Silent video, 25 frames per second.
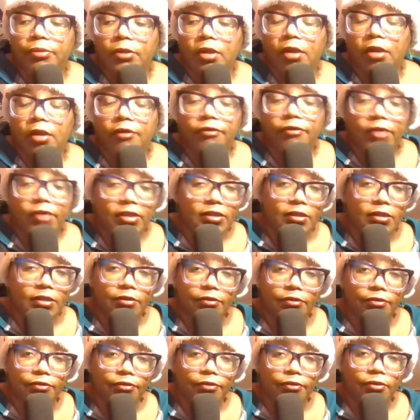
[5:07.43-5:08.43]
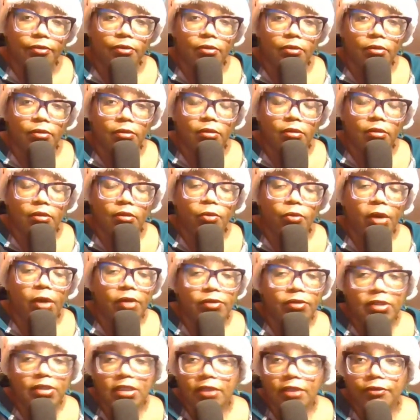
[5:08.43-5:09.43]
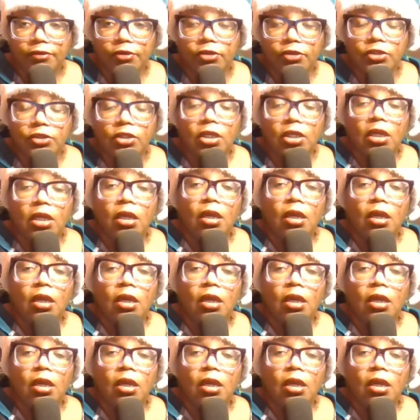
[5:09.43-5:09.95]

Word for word: offensive wide receivers.